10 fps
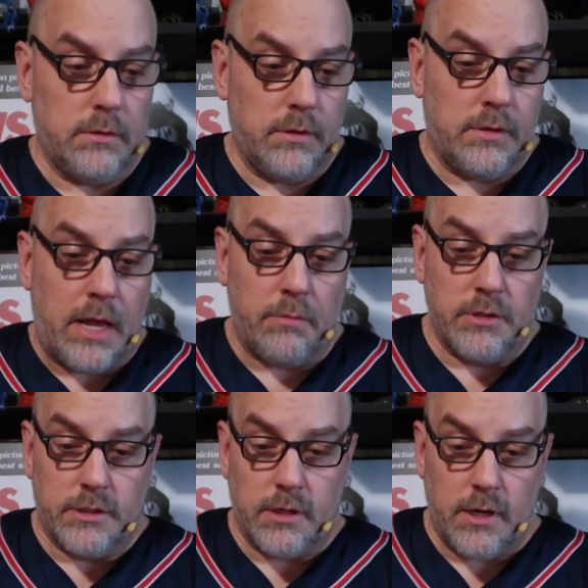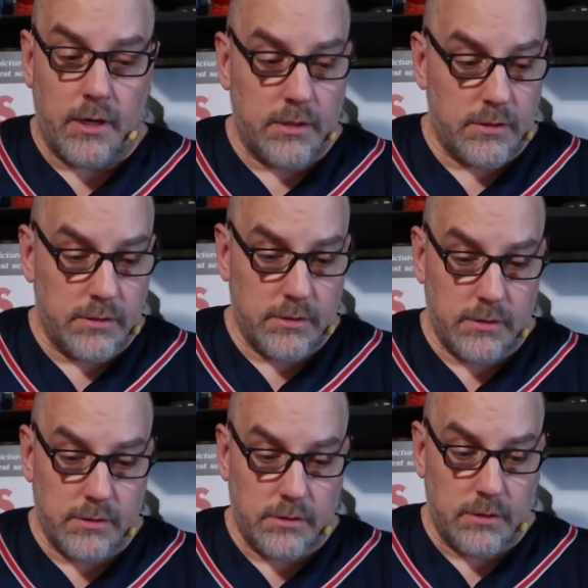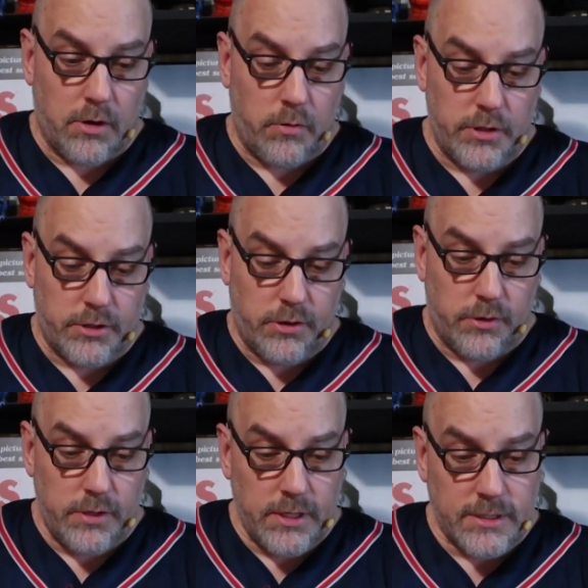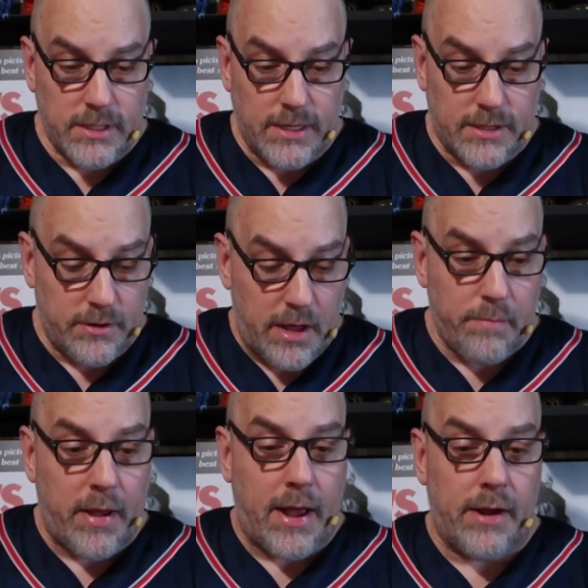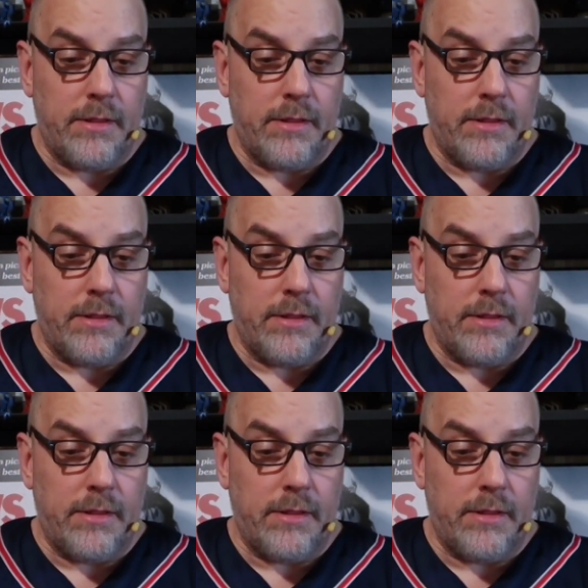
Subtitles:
that was always cool. And they're not bad.